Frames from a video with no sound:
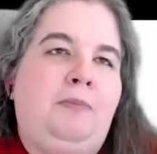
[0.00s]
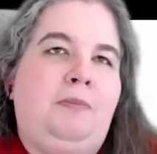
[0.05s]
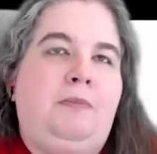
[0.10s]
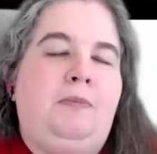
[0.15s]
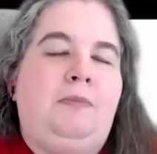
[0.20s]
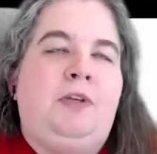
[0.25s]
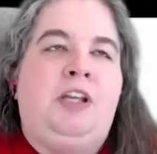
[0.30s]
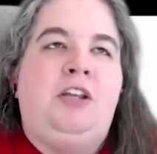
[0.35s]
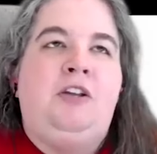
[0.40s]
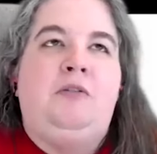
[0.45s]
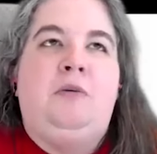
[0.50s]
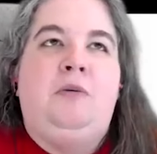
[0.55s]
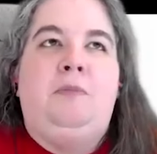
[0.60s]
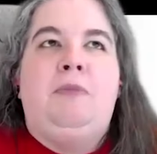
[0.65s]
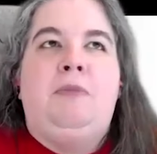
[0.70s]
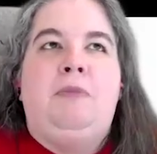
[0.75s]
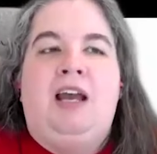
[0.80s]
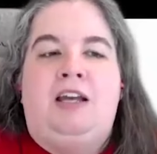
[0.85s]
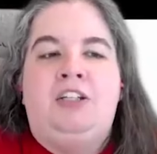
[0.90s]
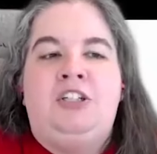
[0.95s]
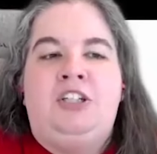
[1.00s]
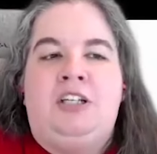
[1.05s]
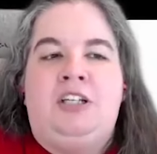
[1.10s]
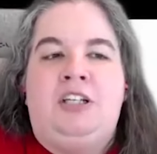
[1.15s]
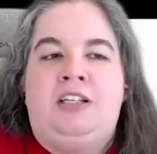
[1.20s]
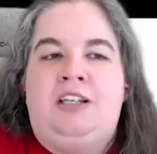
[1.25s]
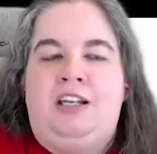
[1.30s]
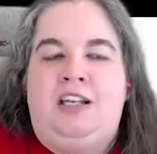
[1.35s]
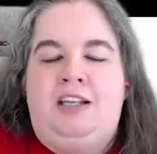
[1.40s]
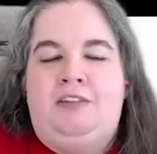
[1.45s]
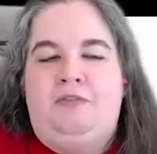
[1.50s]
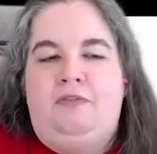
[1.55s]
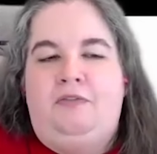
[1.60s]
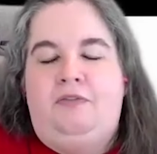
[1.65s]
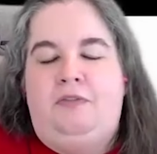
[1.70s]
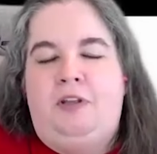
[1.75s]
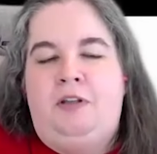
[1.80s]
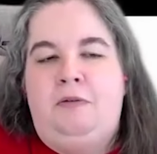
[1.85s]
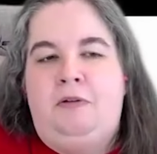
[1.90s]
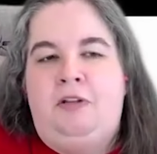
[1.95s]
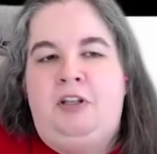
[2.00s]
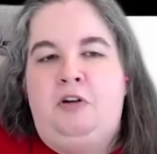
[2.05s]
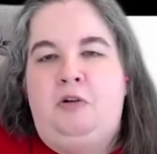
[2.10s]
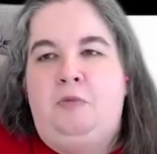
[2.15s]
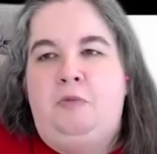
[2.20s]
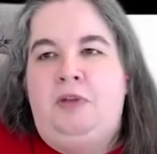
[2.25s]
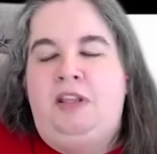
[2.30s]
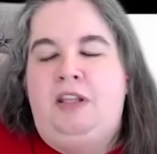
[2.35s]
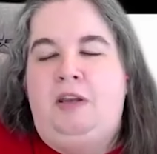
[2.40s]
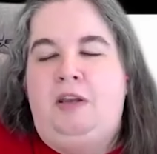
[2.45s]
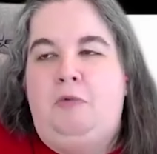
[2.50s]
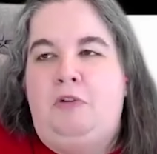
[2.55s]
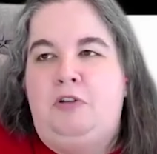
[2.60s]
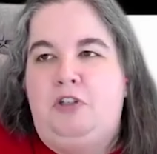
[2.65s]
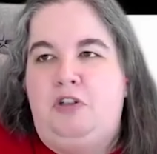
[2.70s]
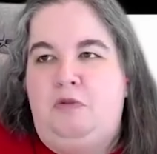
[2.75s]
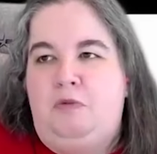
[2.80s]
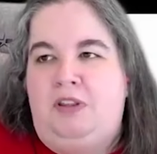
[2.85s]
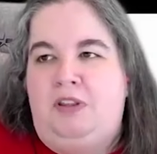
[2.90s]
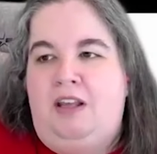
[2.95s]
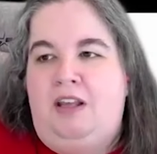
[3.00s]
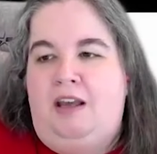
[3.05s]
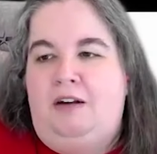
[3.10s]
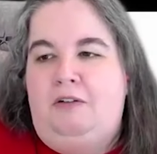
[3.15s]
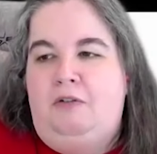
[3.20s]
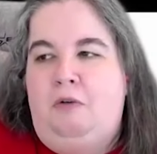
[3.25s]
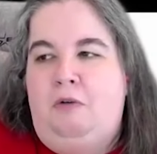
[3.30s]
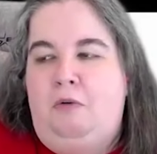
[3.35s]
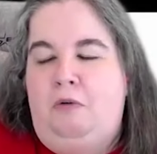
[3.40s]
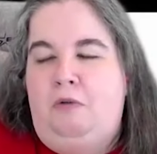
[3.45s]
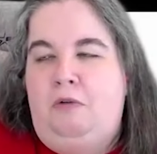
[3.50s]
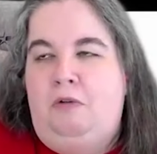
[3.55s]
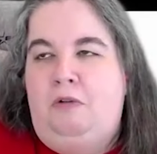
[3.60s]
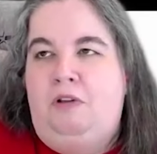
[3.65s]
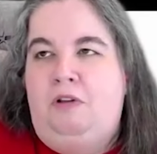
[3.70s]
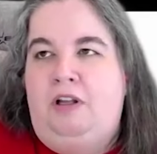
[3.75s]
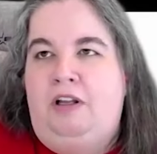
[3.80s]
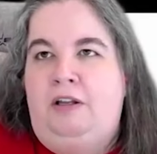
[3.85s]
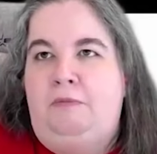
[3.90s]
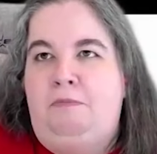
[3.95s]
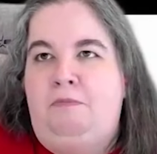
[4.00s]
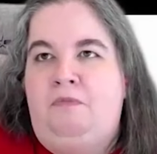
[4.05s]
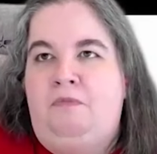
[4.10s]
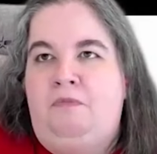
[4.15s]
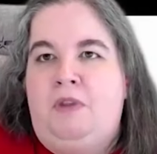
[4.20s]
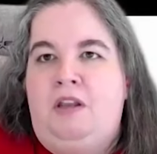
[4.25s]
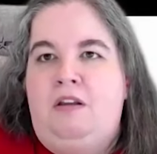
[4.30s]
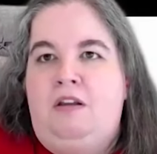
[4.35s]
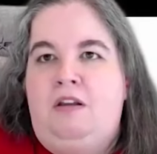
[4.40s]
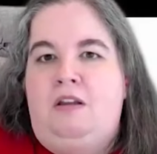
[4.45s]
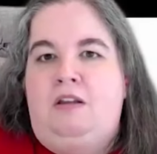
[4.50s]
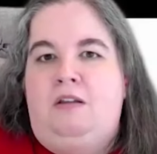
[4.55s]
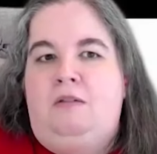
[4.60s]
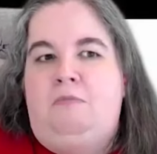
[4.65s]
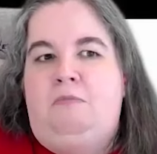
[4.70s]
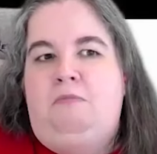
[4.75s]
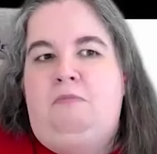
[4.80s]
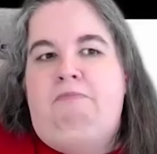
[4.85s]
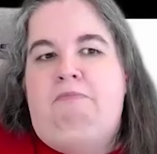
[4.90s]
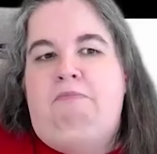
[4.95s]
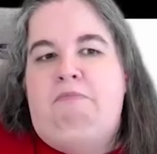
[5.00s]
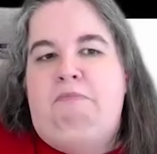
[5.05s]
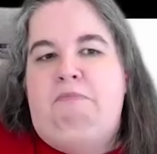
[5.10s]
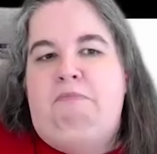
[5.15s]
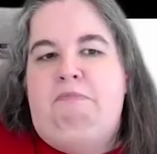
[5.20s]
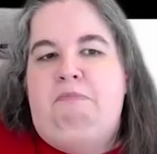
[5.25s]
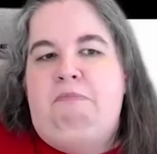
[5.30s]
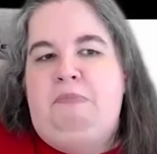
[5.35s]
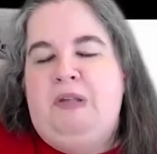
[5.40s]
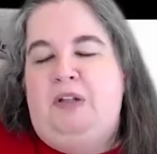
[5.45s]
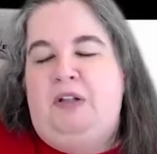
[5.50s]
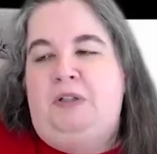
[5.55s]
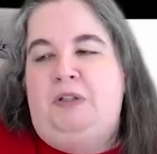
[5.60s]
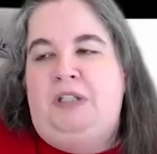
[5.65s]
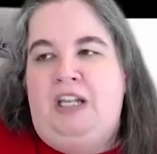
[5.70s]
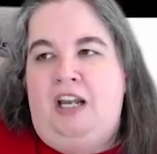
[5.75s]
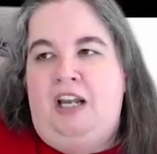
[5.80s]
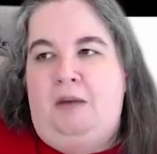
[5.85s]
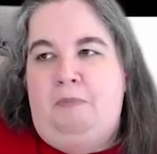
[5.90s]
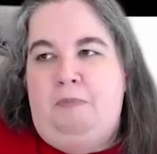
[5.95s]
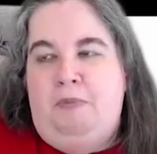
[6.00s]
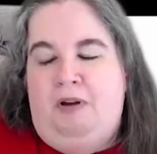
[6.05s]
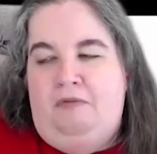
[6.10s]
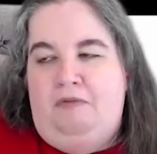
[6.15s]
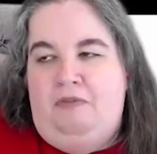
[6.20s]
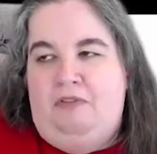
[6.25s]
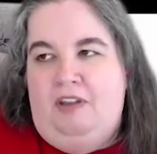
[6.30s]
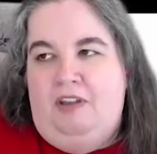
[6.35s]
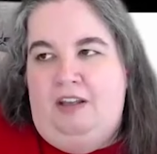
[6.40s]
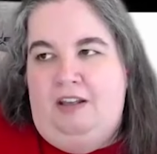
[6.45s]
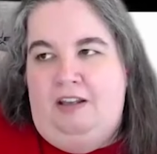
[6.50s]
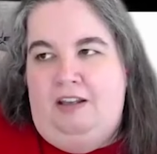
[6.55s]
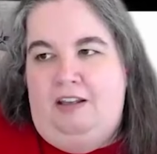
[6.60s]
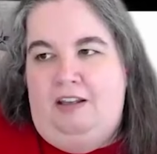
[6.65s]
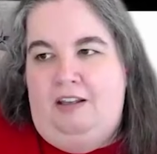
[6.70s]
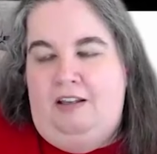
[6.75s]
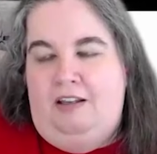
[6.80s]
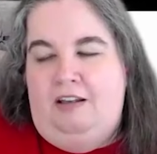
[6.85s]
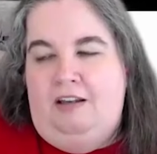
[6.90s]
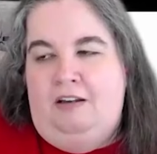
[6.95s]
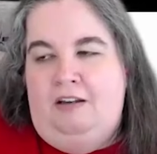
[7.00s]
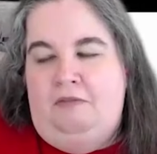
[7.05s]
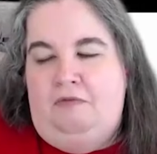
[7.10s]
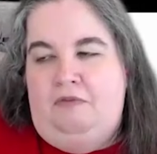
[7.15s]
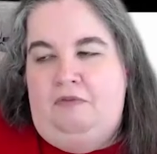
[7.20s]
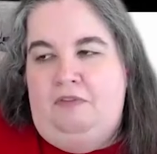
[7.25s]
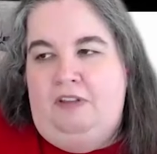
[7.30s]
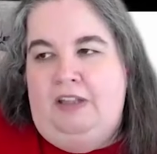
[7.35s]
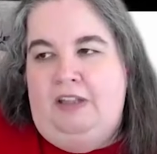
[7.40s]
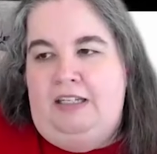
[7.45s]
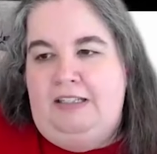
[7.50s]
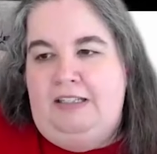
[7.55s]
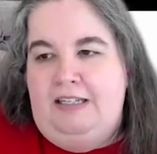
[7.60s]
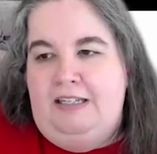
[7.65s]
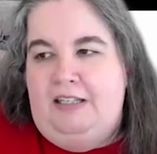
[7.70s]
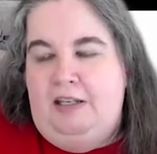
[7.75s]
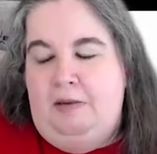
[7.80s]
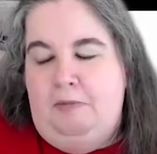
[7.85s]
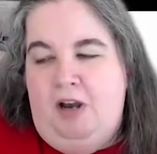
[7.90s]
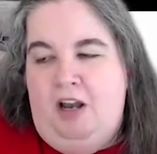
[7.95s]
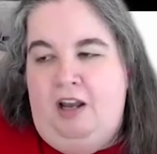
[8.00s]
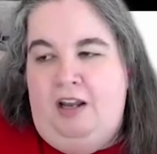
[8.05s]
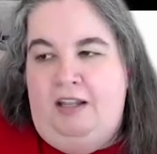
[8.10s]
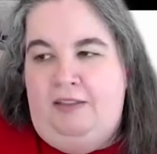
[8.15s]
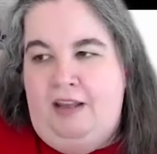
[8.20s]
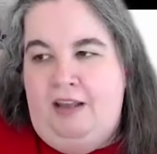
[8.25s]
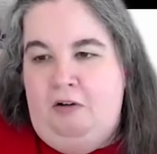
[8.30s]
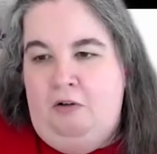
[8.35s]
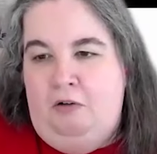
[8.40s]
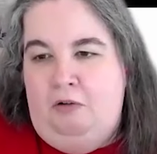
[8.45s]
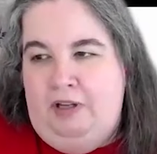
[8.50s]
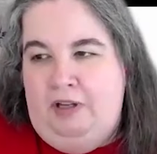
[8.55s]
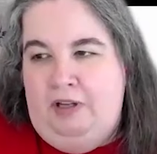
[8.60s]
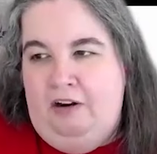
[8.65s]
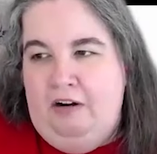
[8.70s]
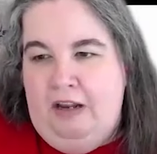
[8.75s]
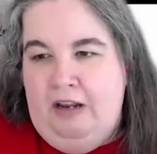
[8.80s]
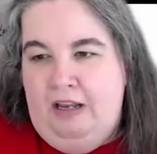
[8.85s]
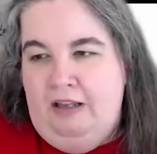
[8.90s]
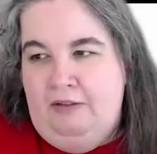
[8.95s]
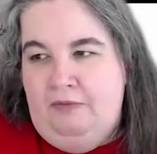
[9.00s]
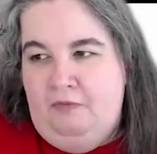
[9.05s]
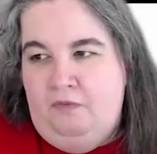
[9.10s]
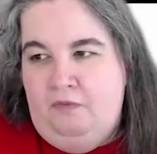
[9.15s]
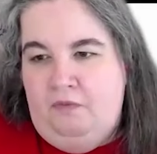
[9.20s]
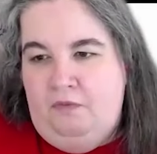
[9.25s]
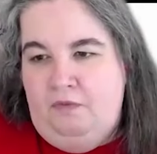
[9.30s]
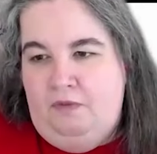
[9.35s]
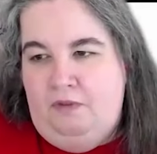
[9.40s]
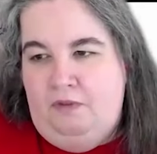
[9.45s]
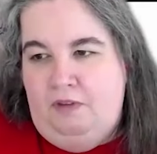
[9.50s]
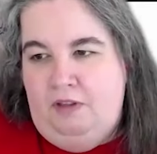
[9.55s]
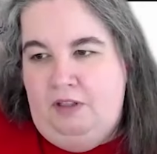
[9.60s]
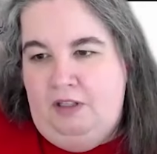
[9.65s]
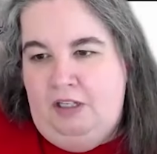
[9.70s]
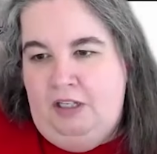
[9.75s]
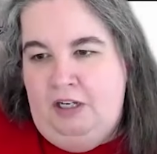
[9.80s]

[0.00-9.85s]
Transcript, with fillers: um, can you imagine if you, you know when they were doing that whole um building up of the of like ZCMI and that whole area, you